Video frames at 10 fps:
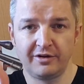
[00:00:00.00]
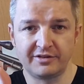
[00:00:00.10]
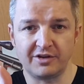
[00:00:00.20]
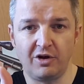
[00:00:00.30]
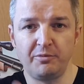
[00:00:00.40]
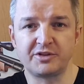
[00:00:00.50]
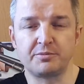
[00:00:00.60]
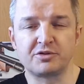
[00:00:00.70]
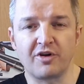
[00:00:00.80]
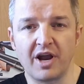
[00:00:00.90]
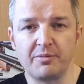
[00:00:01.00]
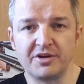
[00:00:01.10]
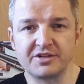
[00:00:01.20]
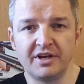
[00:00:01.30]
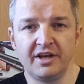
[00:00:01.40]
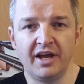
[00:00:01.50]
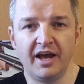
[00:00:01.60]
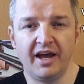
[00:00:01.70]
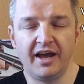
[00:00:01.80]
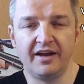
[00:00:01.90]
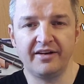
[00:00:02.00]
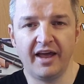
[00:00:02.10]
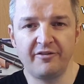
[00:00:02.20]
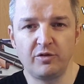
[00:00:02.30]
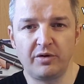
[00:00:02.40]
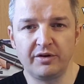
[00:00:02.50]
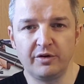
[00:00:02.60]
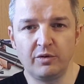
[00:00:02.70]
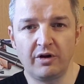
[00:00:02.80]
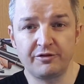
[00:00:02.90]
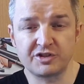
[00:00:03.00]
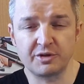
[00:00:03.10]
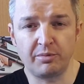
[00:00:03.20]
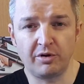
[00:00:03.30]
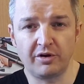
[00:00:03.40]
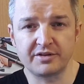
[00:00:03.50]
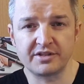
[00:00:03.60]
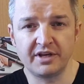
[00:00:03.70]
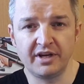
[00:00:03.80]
to all my subscribers and everyone who offers support